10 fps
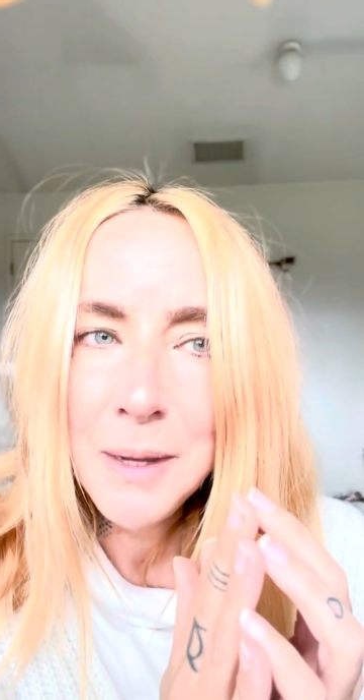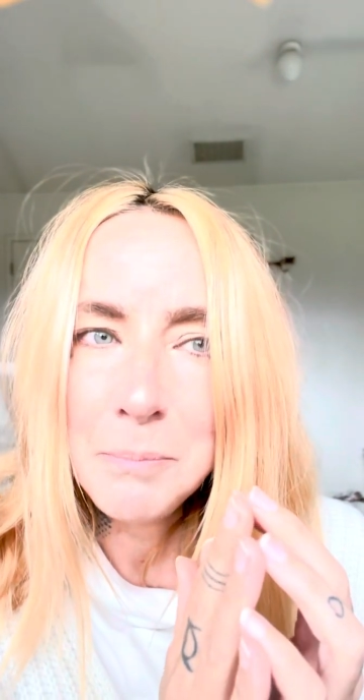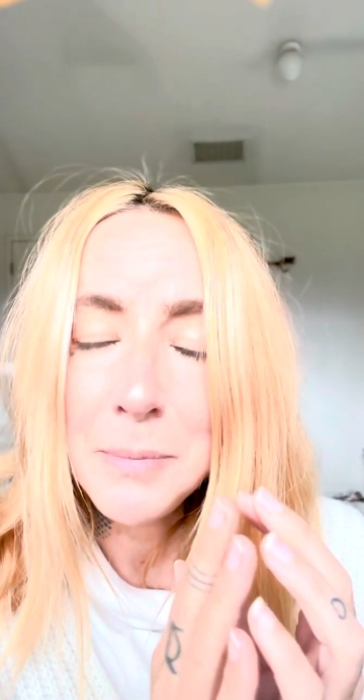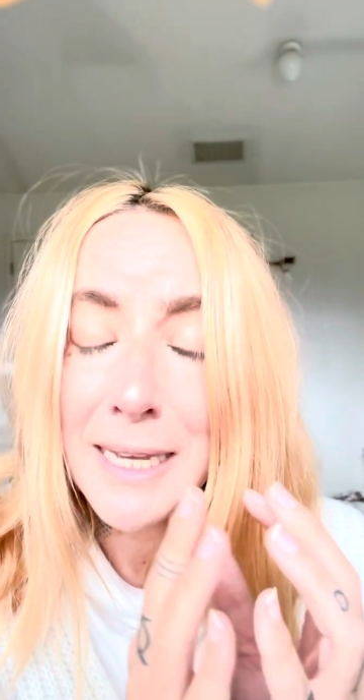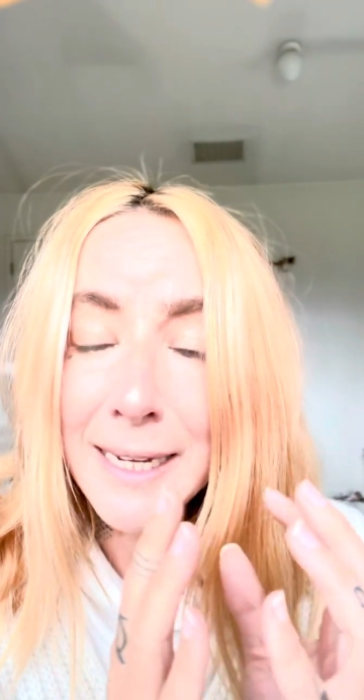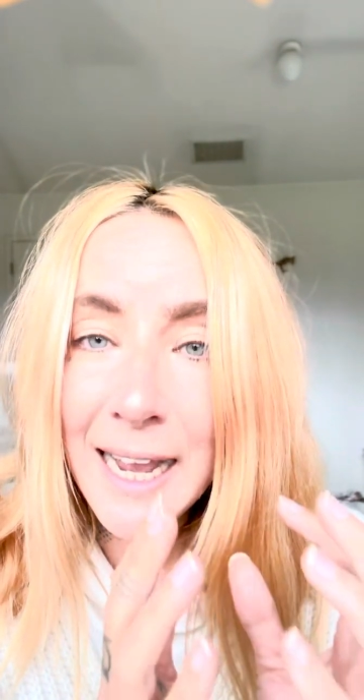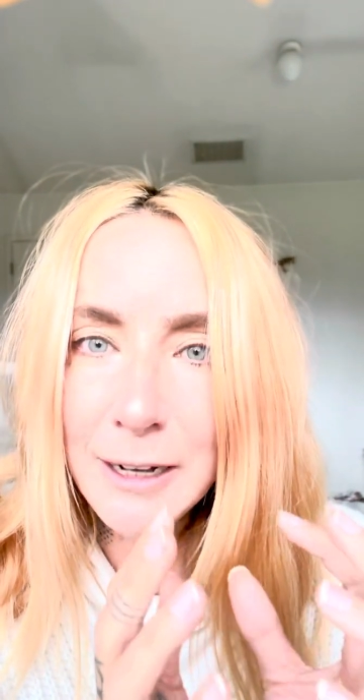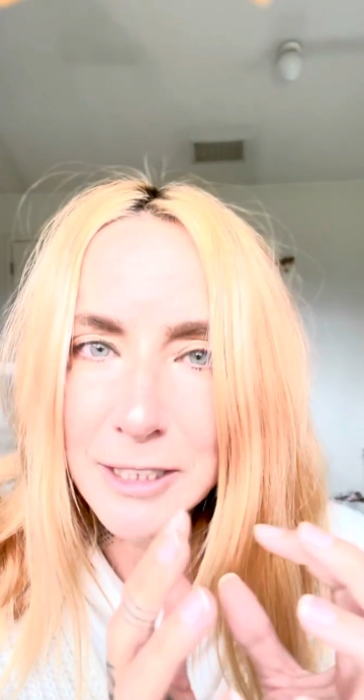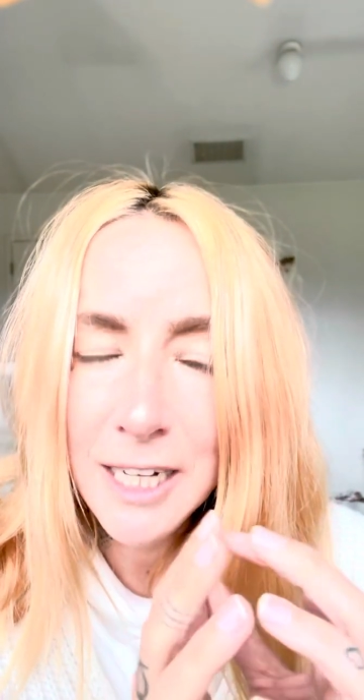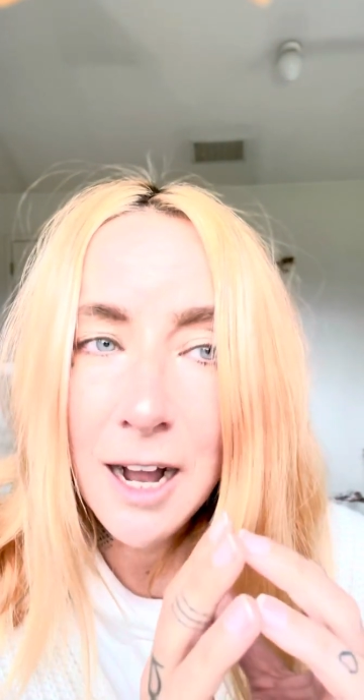Being
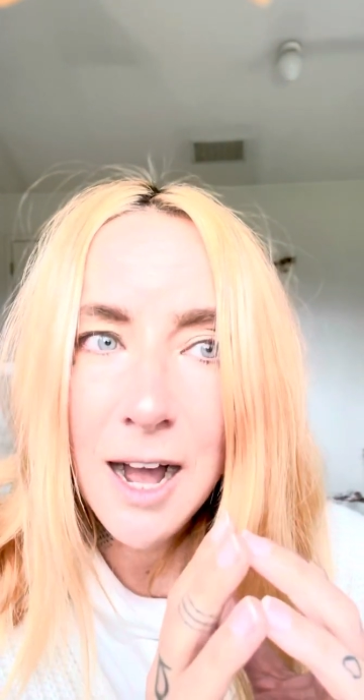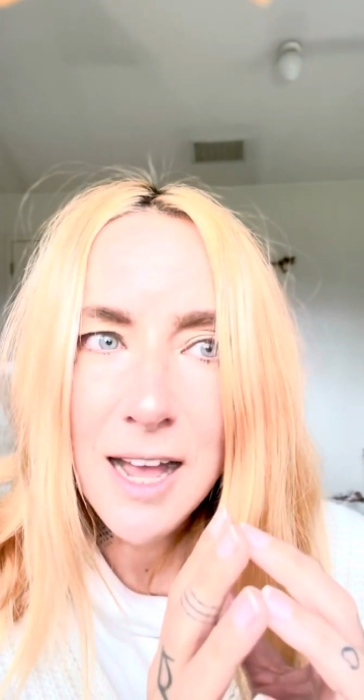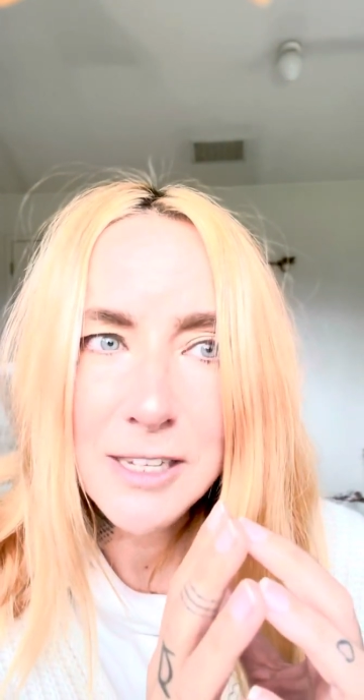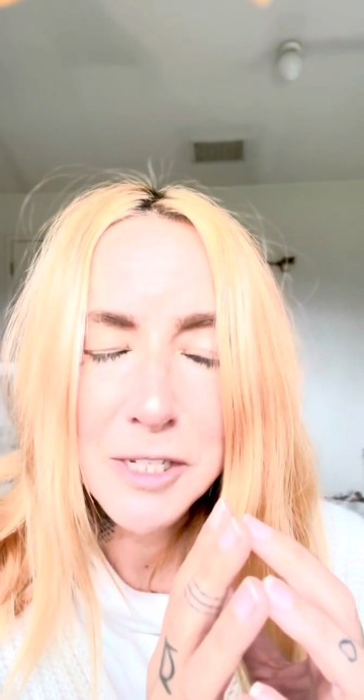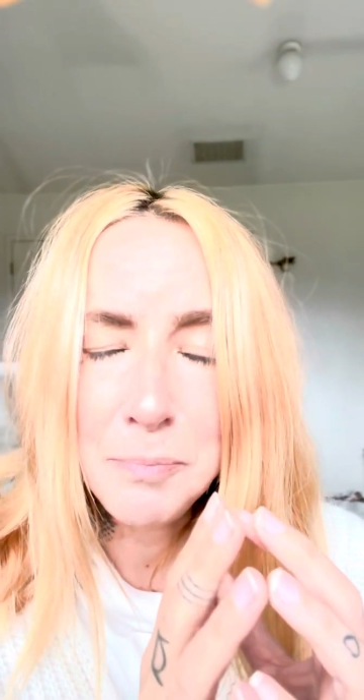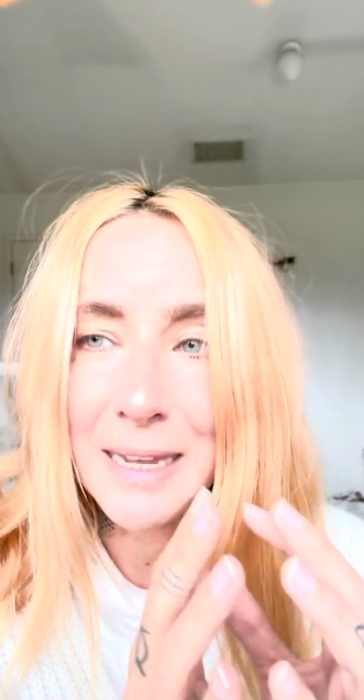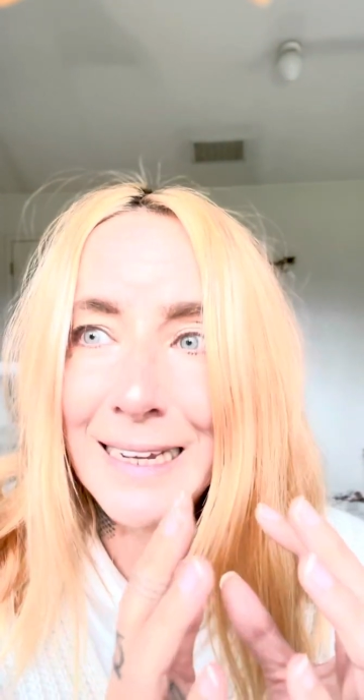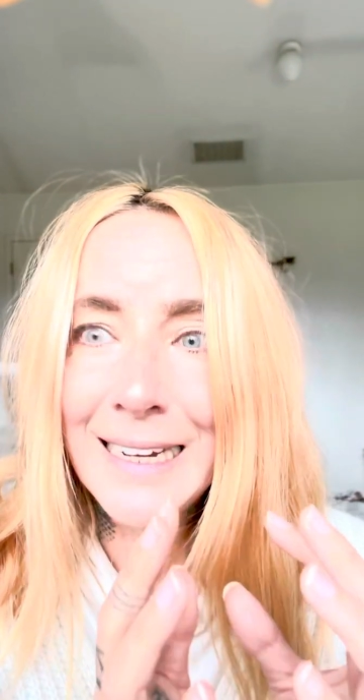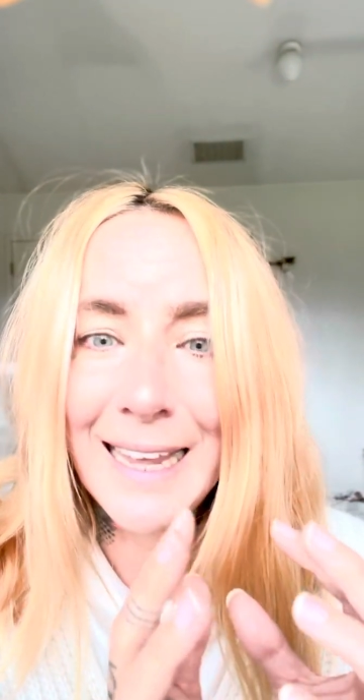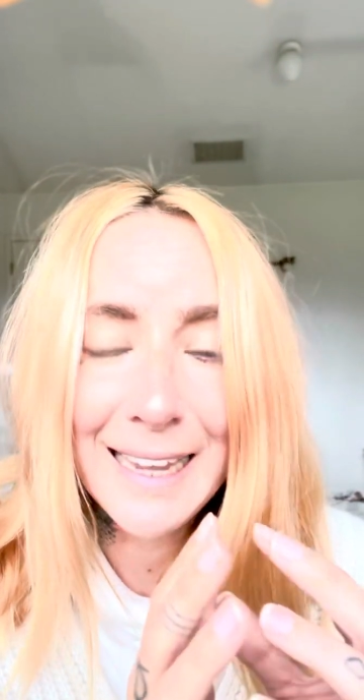outcast, being
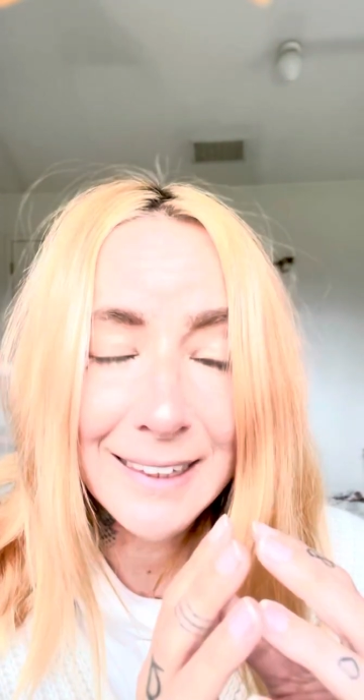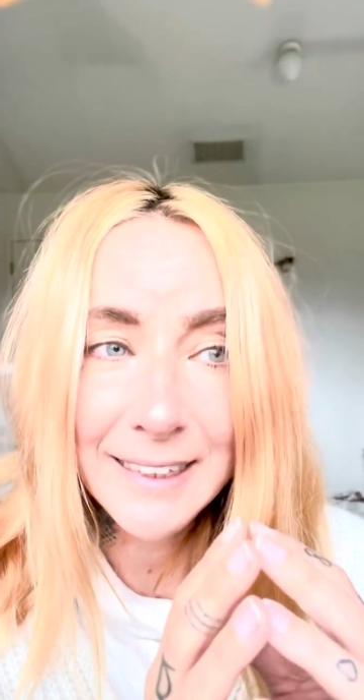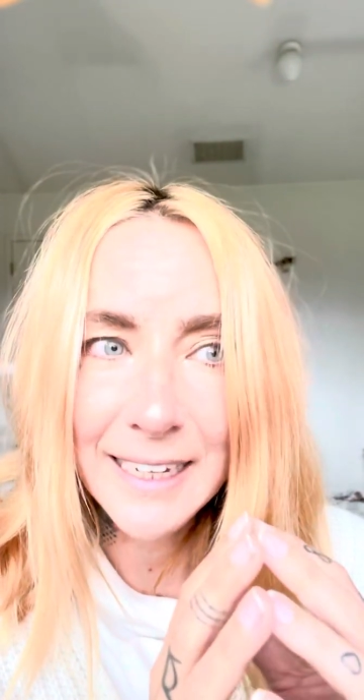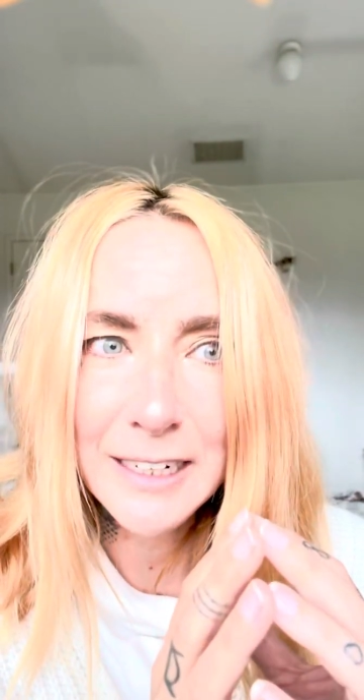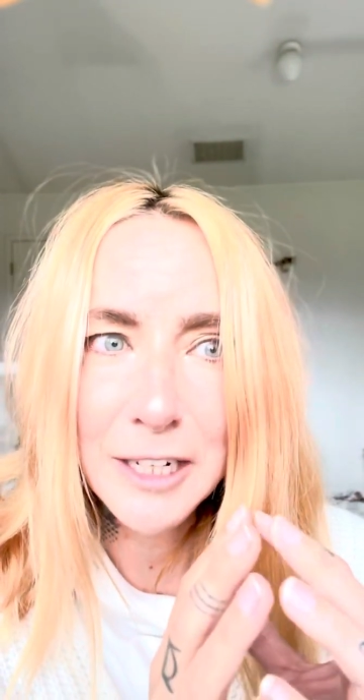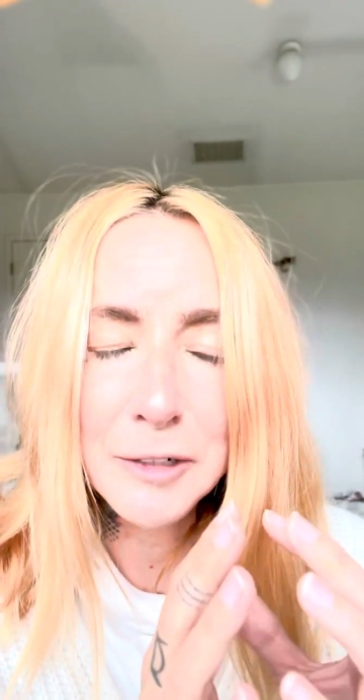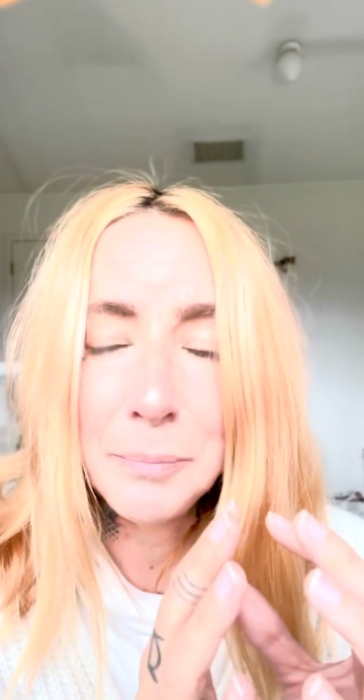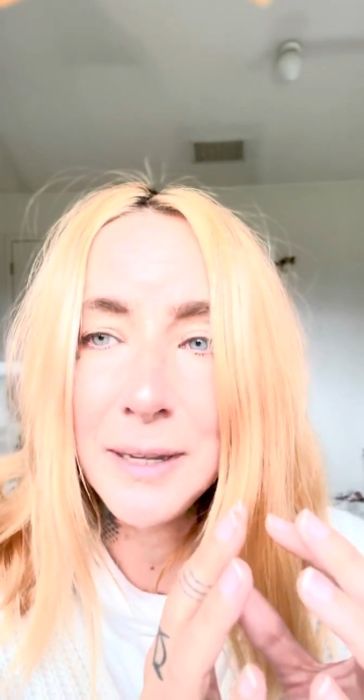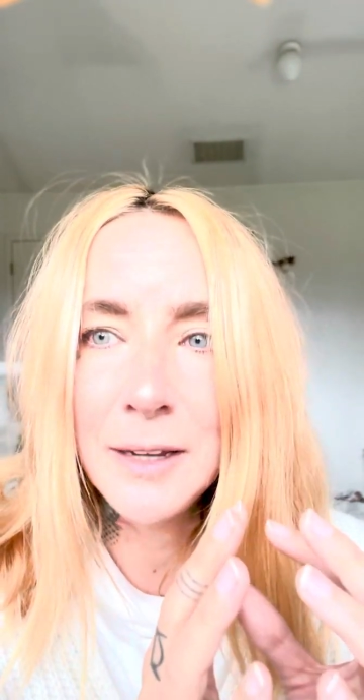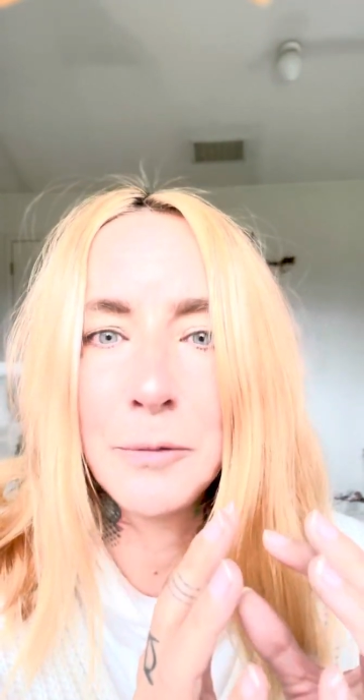an alien, not
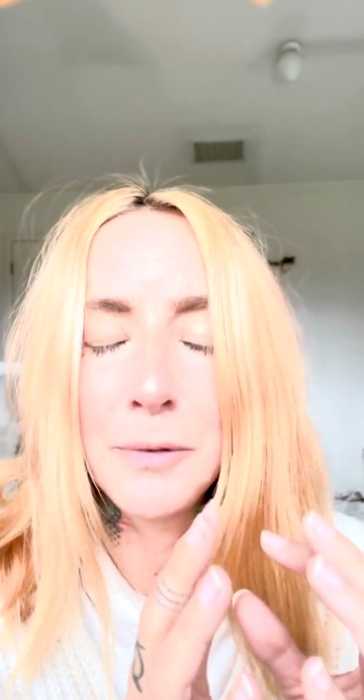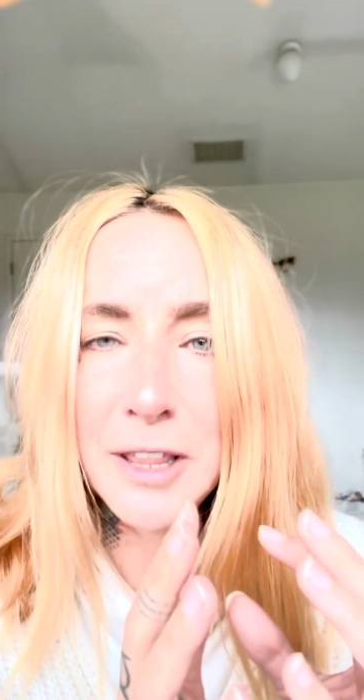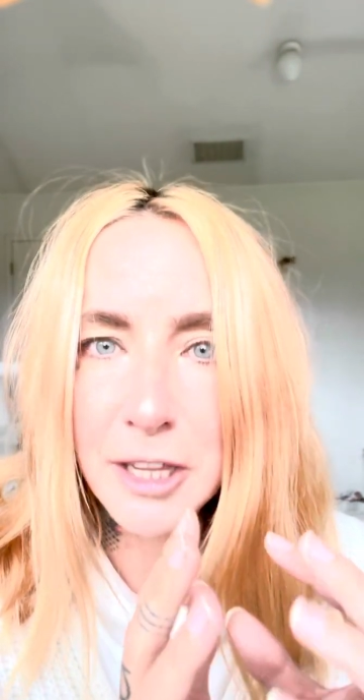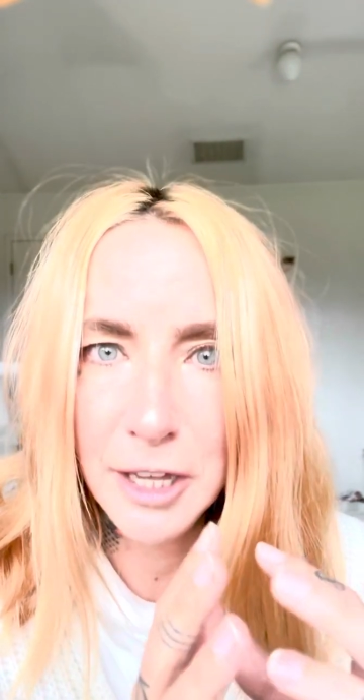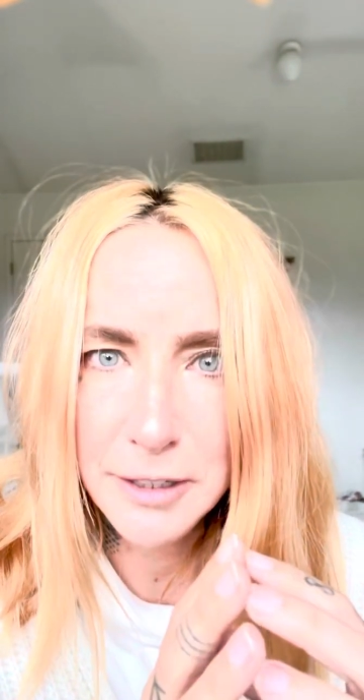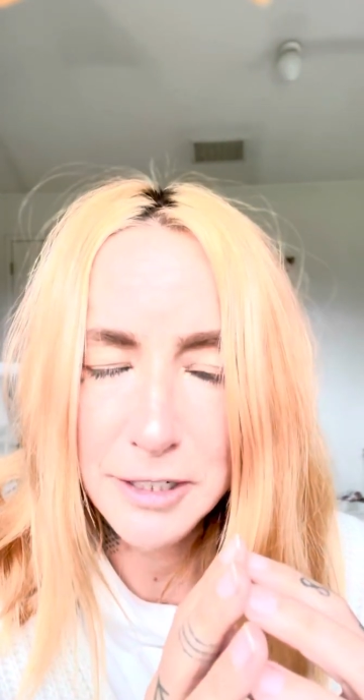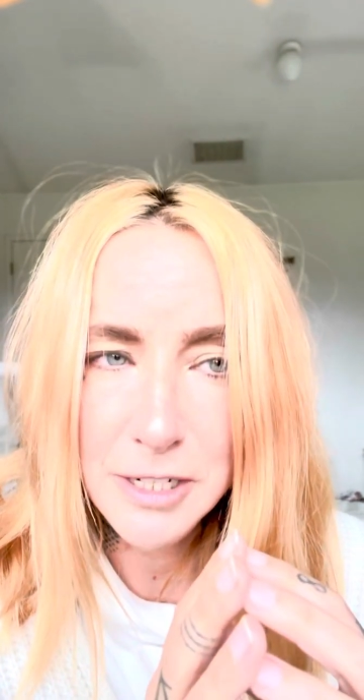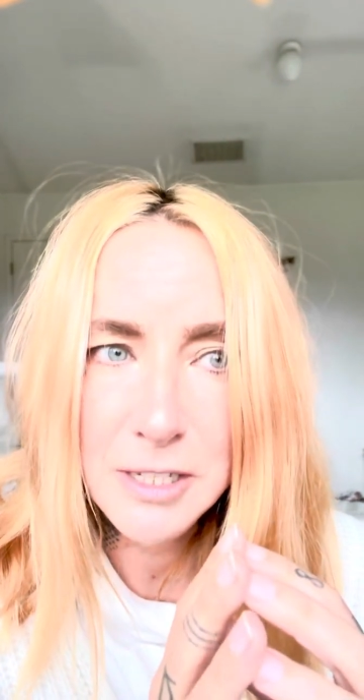being with others,